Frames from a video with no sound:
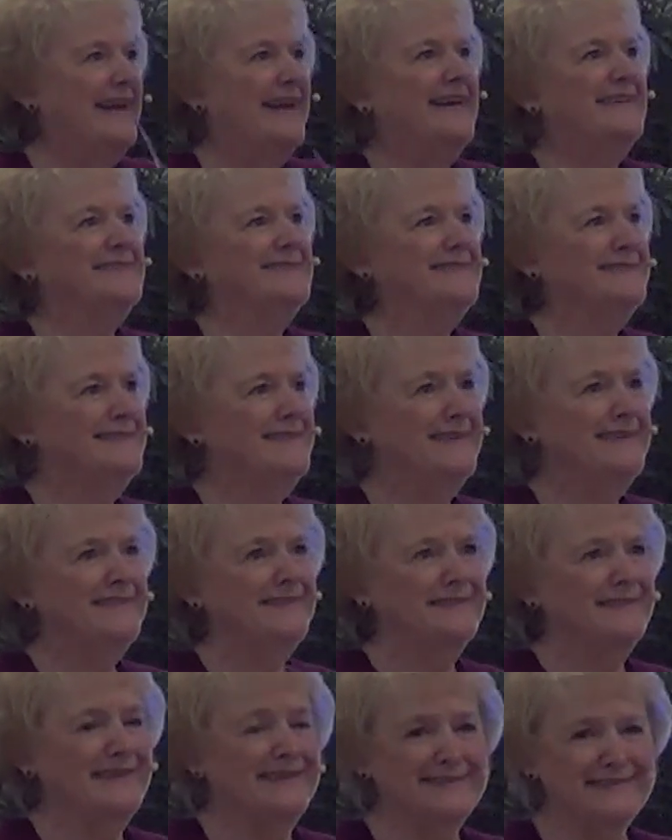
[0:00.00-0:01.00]
And today,
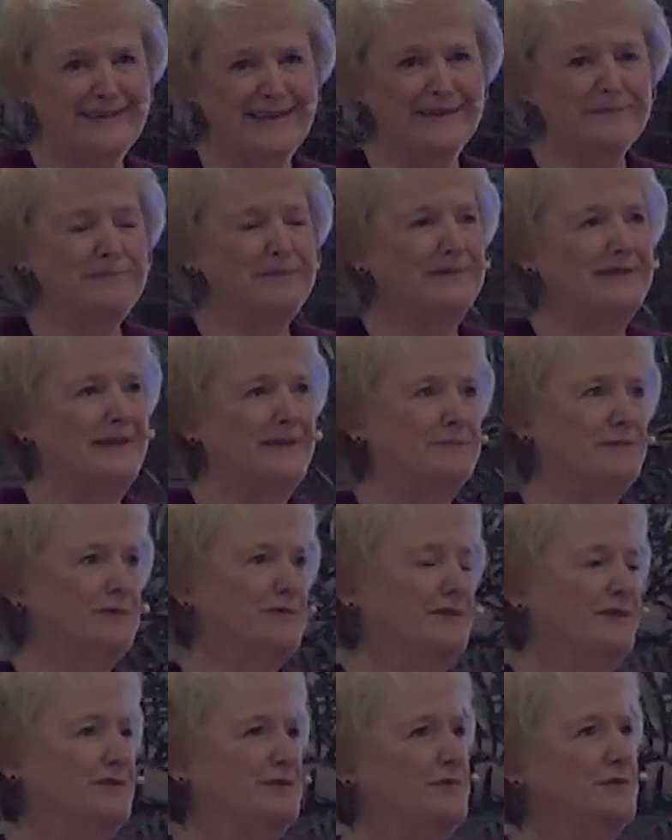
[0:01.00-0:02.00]
the example I'm
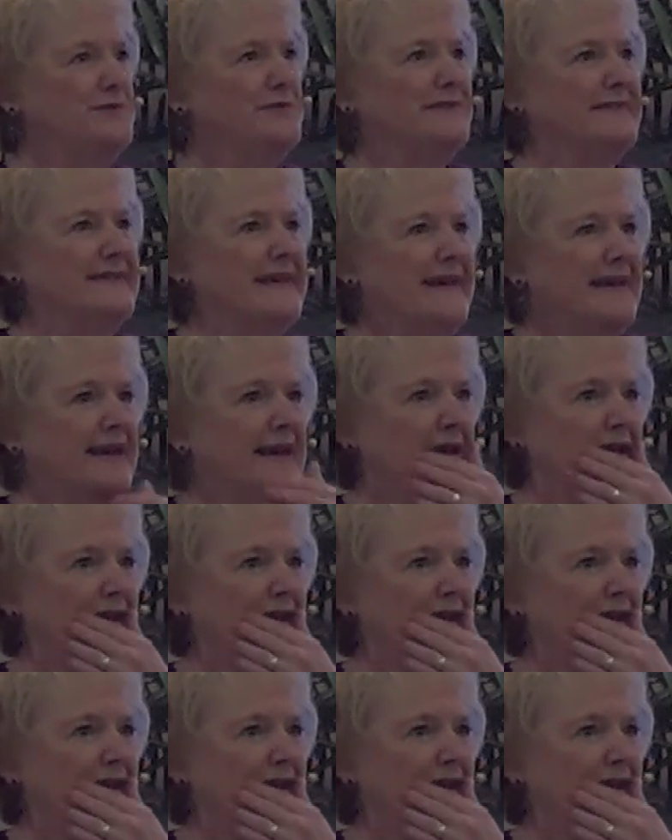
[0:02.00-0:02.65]
going to use